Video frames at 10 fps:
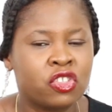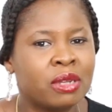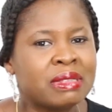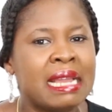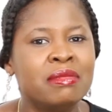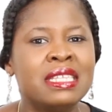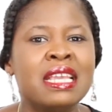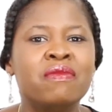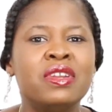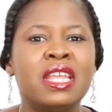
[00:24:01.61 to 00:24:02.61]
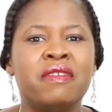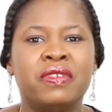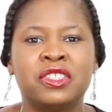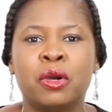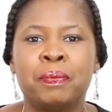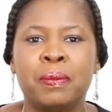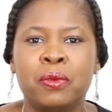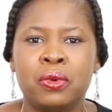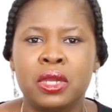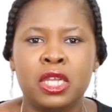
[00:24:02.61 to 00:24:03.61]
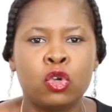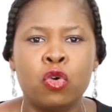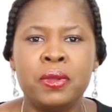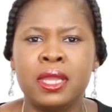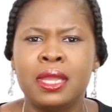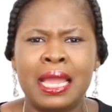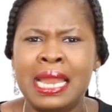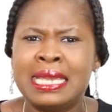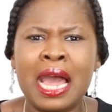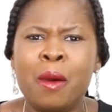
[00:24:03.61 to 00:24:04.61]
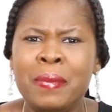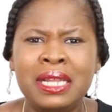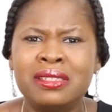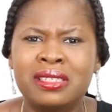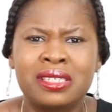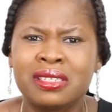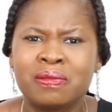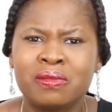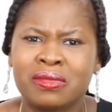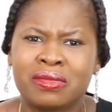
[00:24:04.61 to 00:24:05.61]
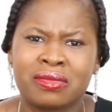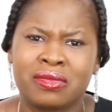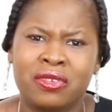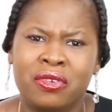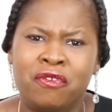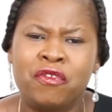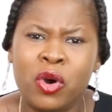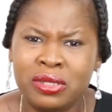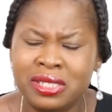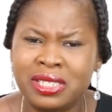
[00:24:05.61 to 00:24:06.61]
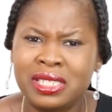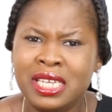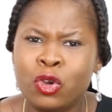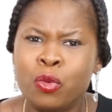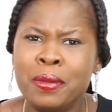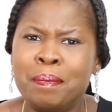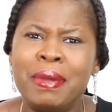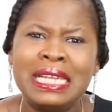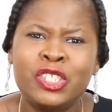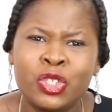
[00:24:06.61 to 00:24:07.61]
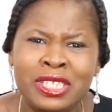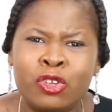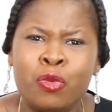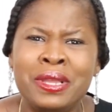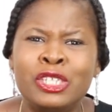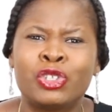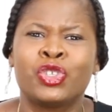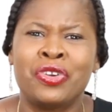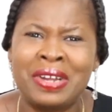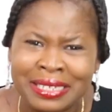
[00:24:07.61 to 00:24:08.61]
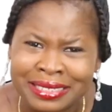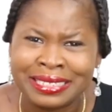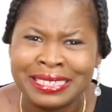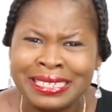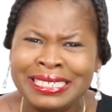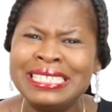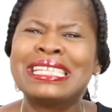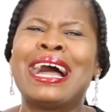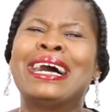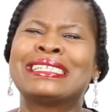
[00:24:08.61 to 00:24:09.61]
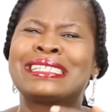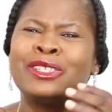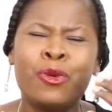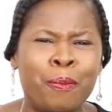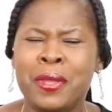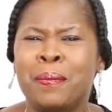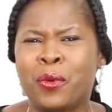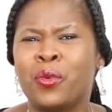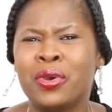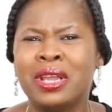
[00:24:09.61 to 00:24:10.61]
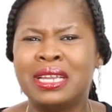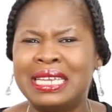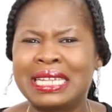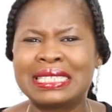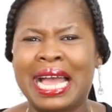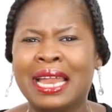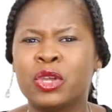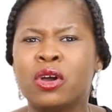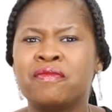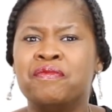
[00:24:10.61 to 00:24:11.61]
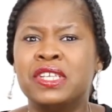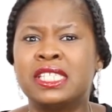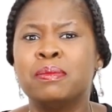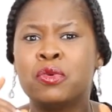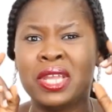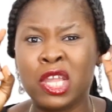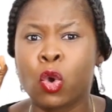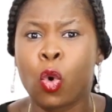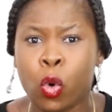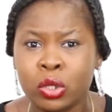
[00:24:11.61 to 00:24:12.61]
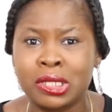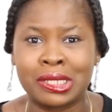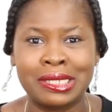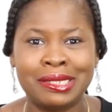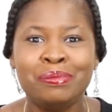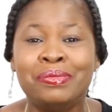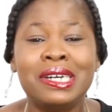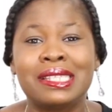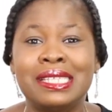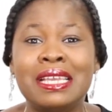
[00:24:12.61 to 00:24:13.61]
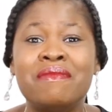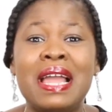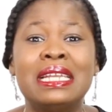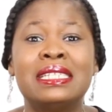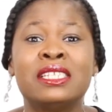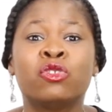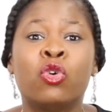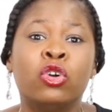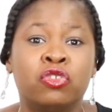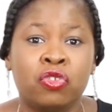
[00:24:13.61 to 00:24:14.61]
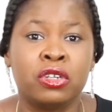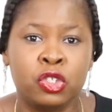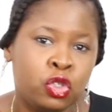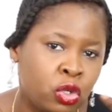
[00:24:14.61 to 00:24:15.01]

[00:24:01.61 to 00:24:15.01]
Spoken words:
Sometimes even if it's not people, it could be endowment funds, it could be pension, it could be insurance. These are still people that are not visible in quotes, but if anything goes wrong,